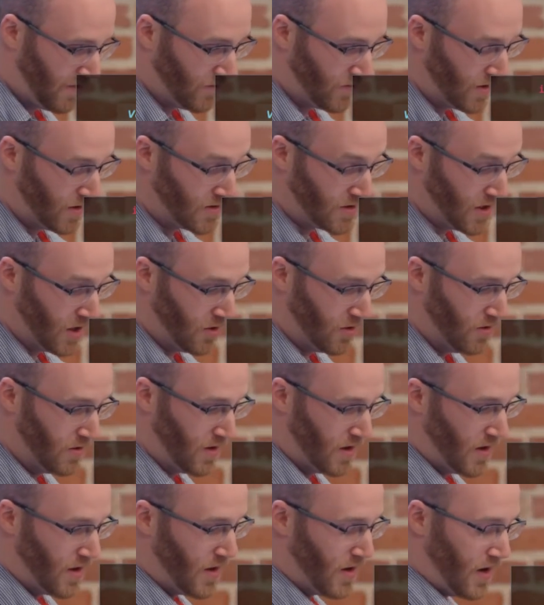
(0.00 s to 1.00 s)
So
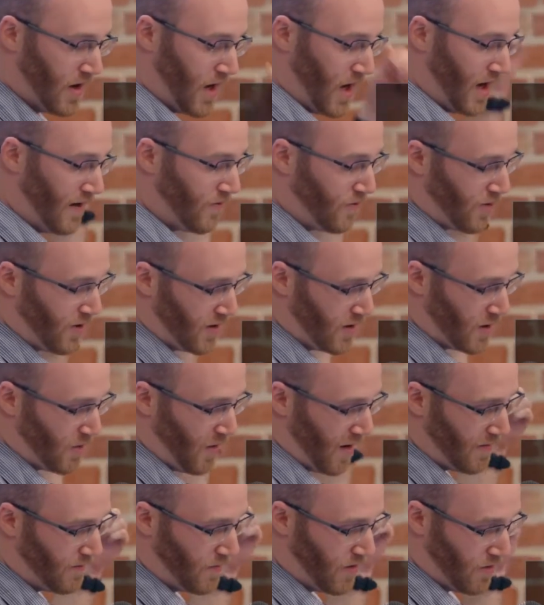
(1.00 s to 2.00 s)
if we're in the
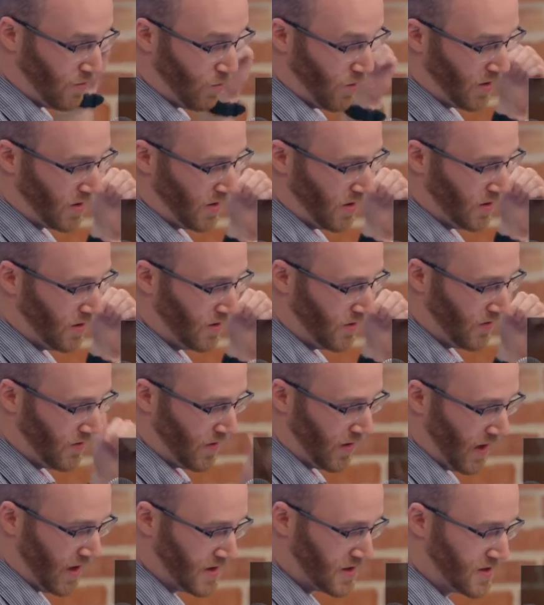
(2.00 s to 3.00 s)
web worker,
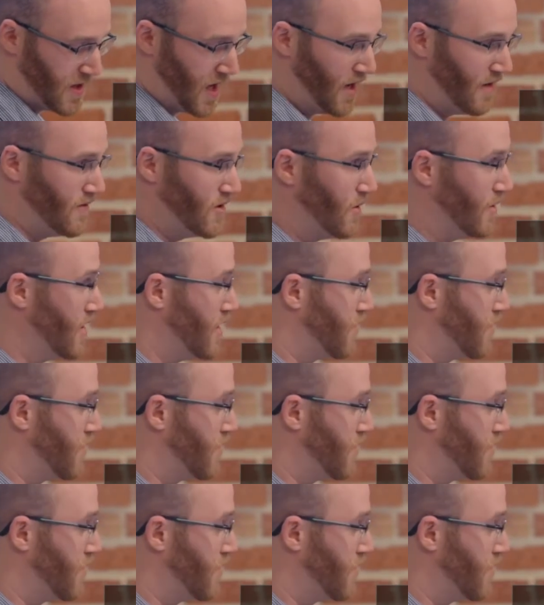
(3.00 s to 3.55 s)
instead of doing the